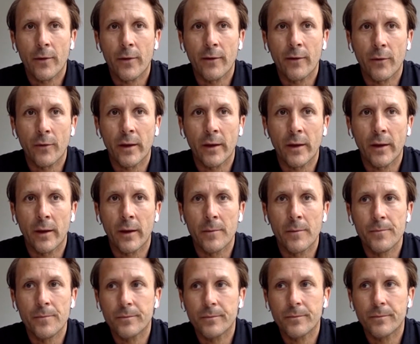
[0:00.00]
for
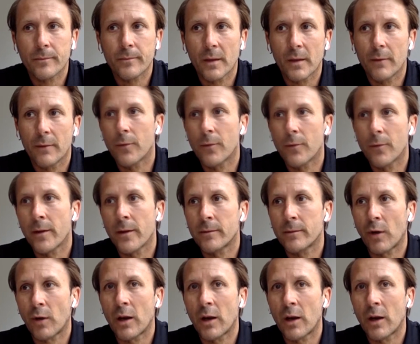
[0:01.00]

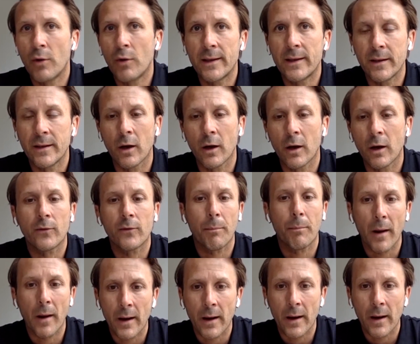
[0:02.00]
the tranquility of
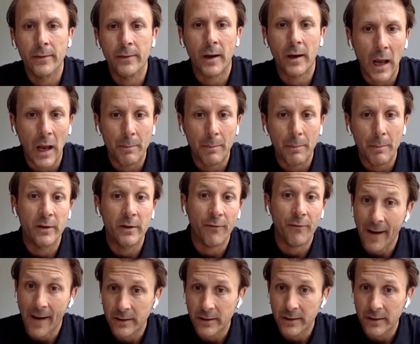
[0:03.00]
the player and the club and
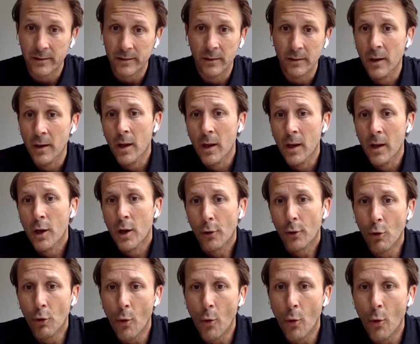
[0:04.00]
the fans,
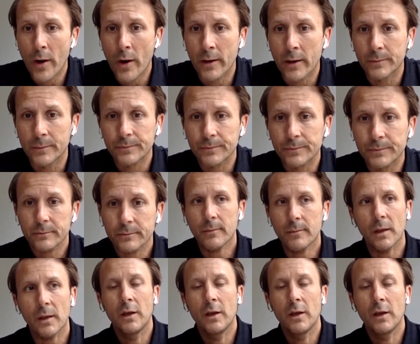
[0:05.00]
knowing